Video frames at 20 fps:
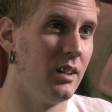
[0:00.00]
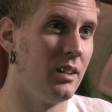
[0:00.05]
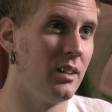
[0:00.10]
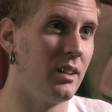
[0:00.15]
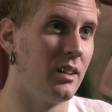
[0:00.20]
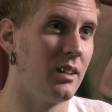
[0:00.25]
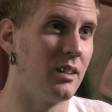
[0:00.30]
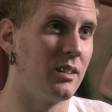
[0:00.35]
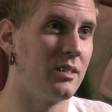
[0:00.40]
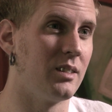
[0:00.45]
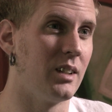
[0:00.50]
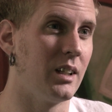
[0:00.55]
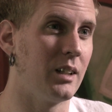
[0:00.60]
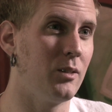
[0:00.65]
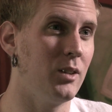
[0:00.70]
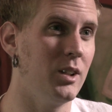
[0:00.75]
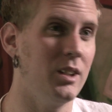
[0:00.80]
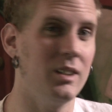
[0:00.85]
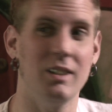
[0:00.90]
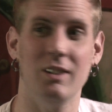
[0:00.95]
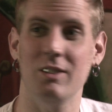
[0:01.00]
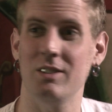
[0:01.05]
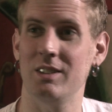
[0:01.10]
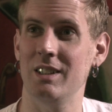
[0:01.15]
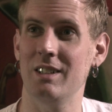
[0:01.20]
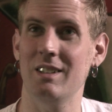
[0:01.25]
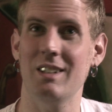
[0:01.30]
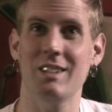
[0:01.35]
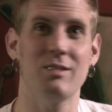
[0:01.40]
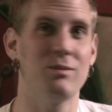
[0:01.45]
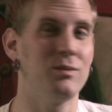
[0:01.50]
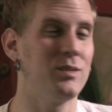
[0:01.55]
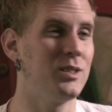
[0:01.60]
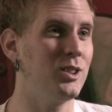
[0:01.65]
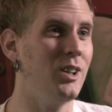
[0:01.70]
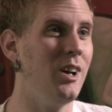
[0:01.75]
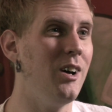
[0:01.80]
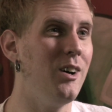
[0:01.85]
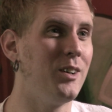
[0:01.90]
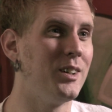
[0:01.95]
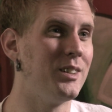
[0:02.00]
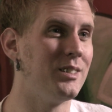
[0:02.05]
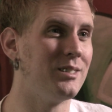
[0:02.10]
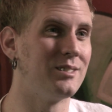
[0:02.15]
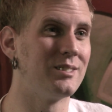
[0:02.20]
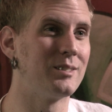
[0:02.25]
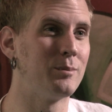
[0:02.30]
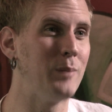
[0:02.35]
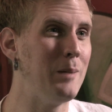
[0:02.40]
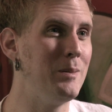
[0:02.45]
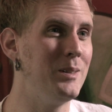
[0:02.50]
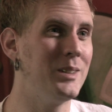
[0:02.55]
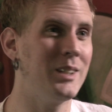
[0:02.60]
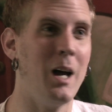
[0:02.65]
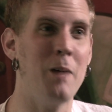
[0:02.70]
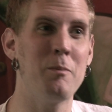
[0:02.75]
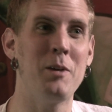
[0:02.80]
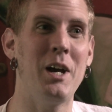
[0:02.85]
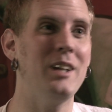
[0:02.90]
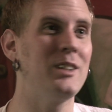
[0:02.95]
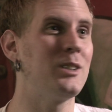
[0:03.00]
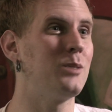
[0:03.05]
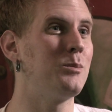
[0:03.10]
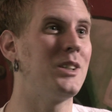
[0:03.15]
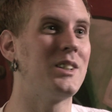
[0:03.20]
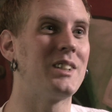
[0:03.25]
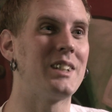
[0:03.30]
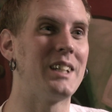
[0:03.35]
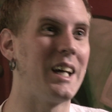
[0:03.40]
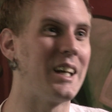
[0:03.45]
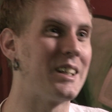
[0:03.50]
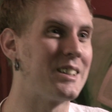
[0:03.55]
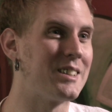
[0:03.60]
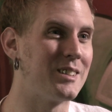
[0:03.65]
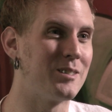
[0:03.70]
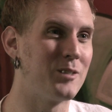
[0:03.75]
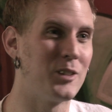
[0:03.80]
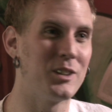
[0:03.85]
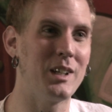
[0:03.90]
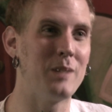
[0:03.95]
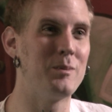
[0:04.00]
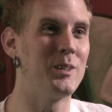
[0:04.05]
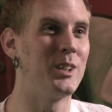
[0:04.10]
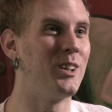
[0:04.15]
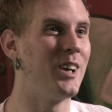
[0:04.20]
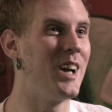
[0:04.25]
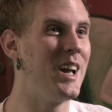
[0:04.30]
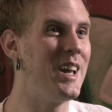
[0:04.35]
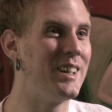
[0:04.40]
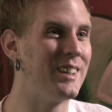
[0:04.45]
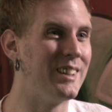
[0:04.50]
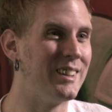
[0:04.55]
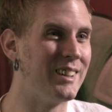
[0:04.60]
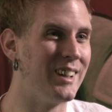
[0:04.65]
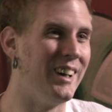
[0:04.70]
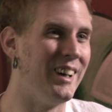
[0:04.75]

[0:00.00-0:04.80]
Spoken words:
that are like, we're going to go see this show, and maybe Tom Hanks will be the guest, and wouldn't that be great?